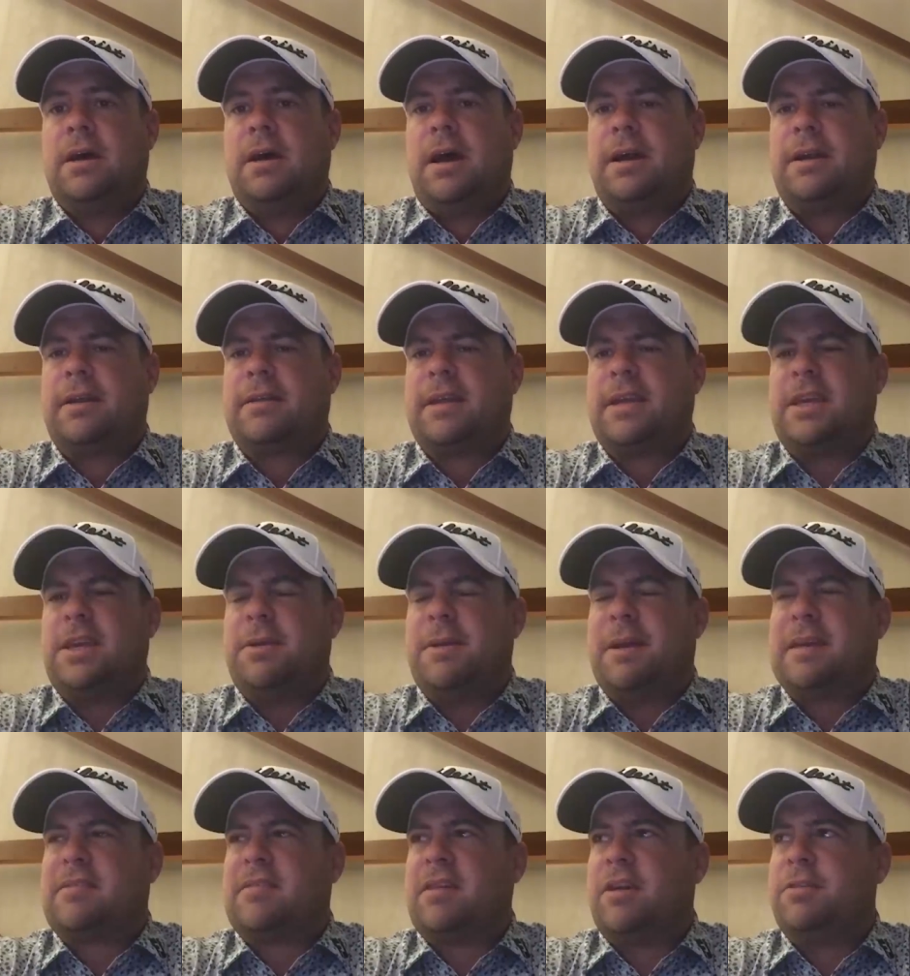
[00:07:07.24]
And I think
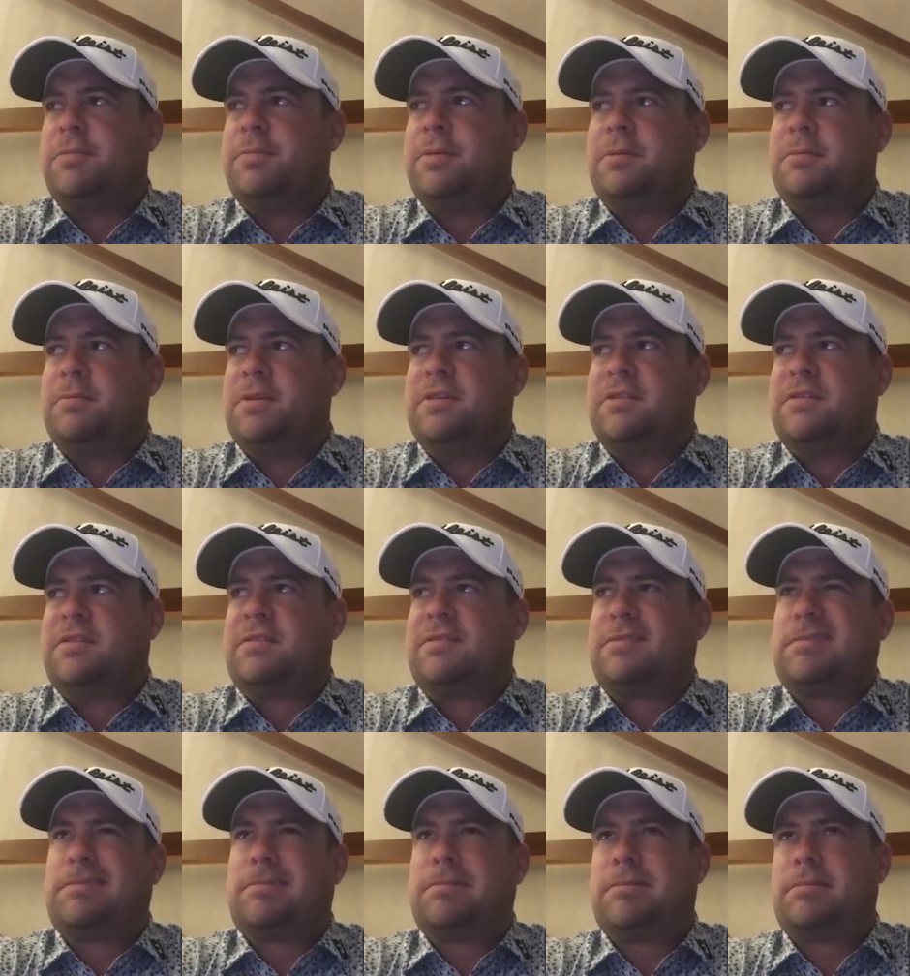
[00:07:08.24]
US Open
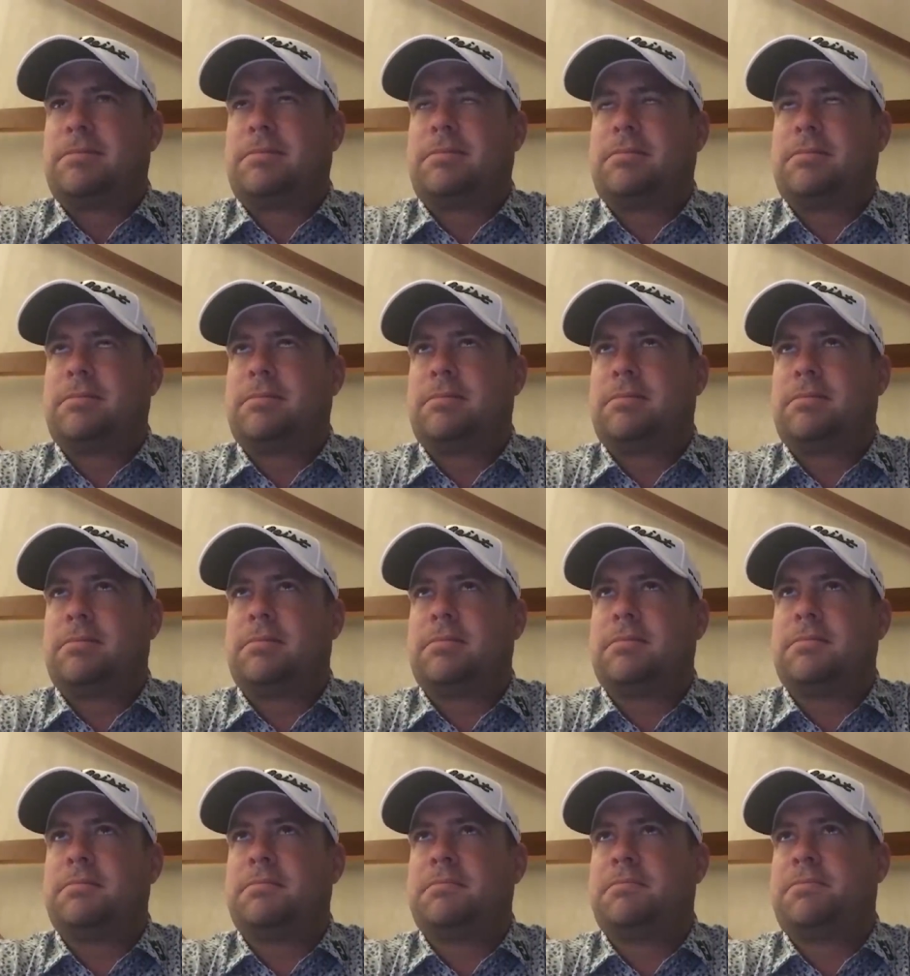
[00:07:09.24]
was
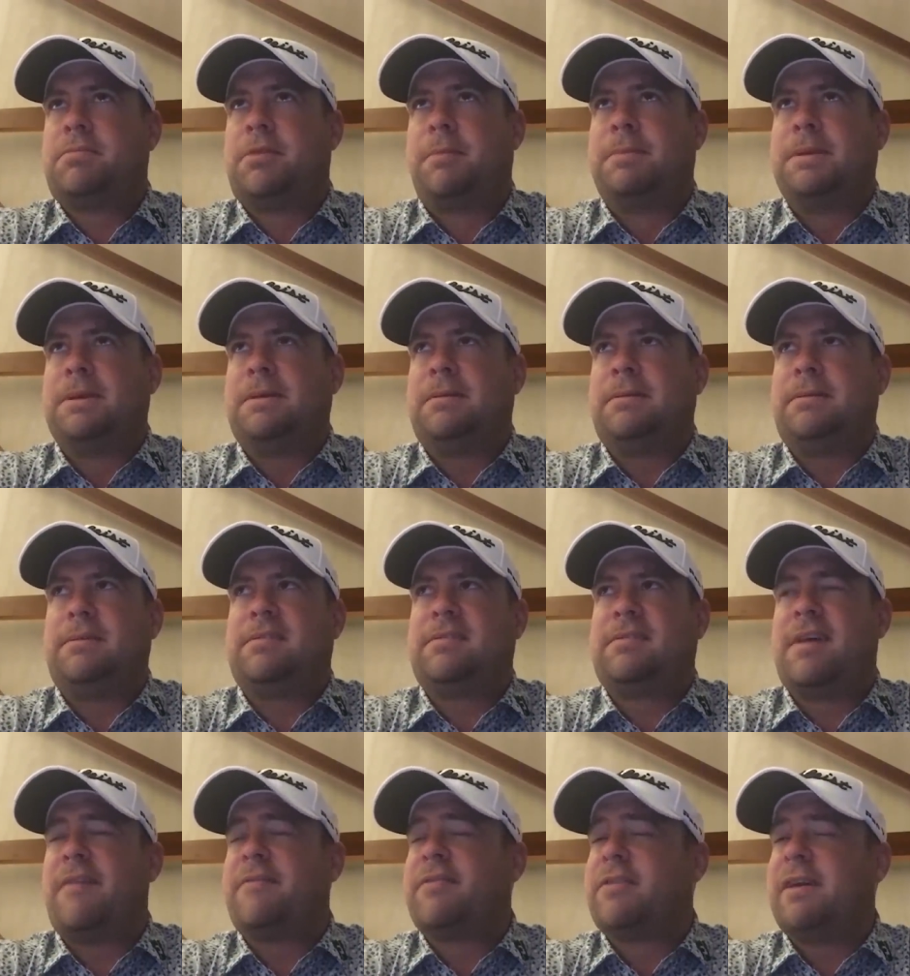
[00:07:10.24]
probably
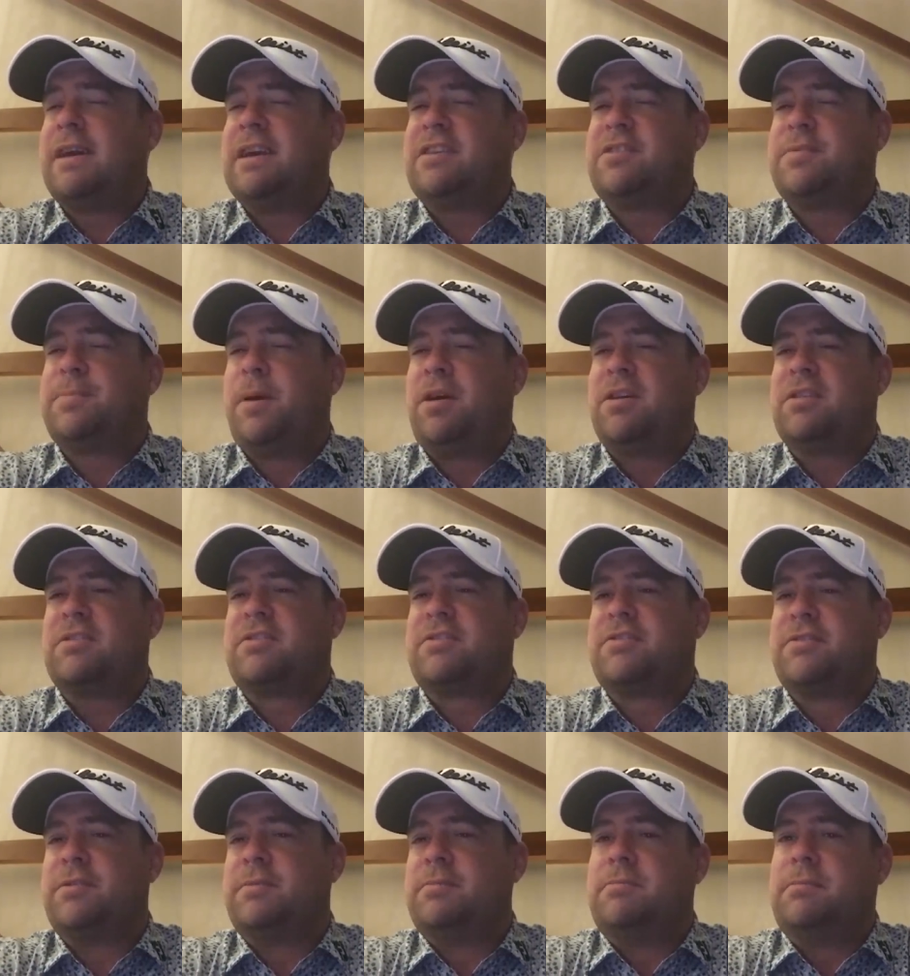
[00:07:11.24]
7 or 8 spots
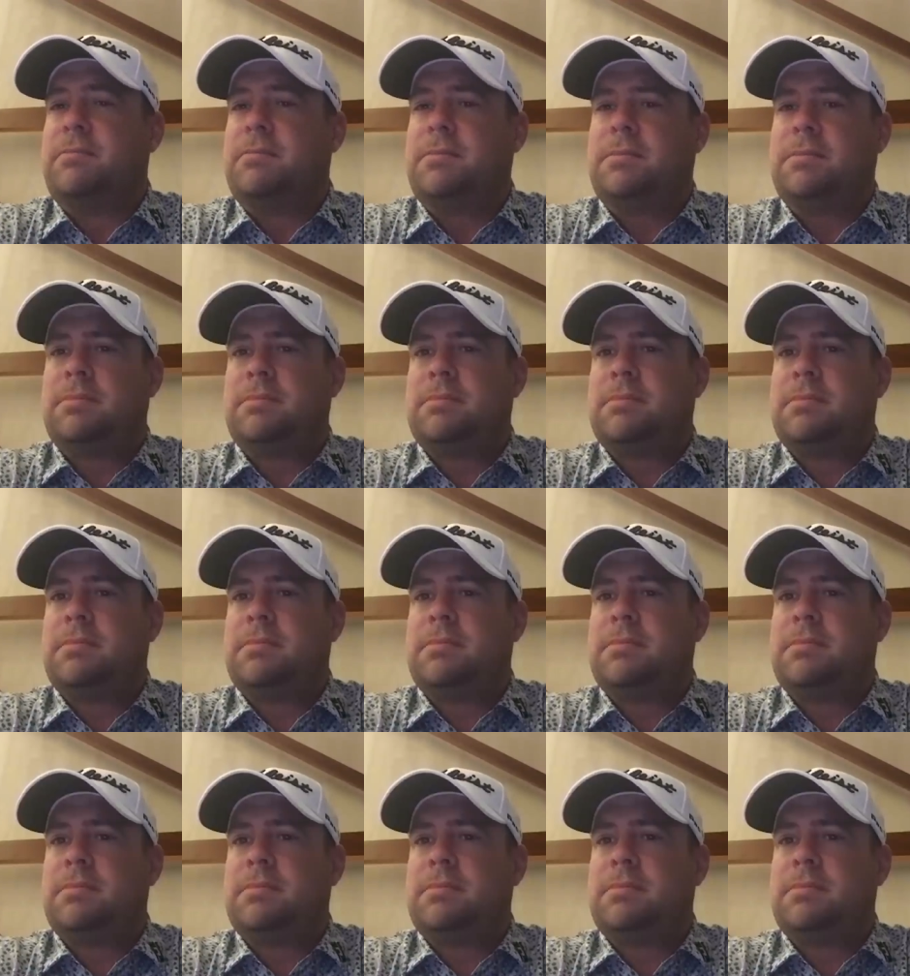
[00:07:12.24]
from